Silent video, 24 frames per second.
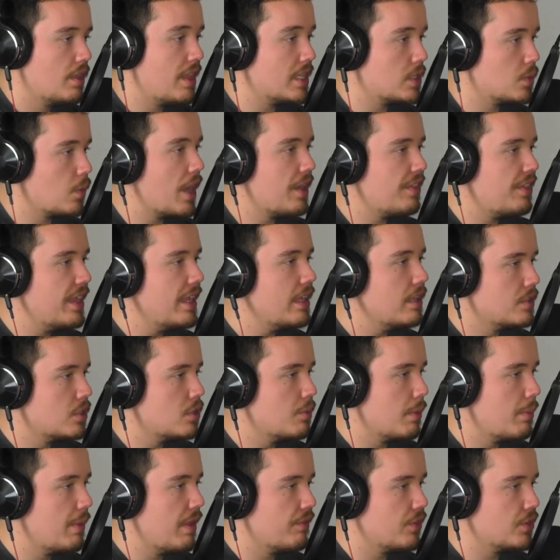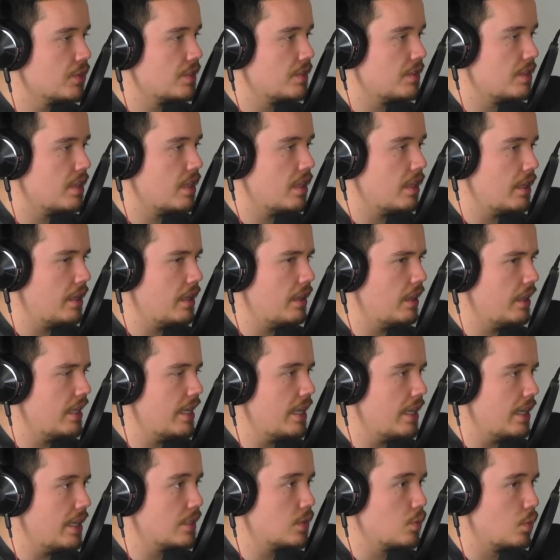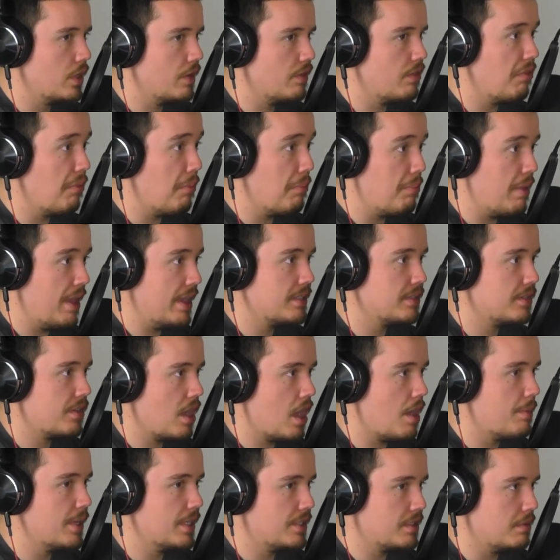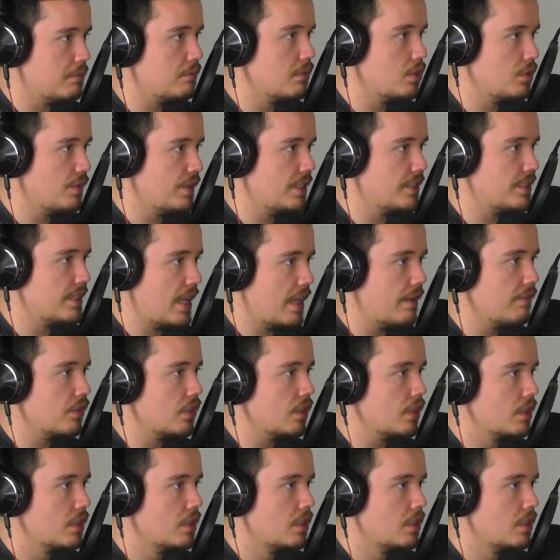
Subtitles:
That's why the Superman versus the Elite is one of the best comics and movies ever.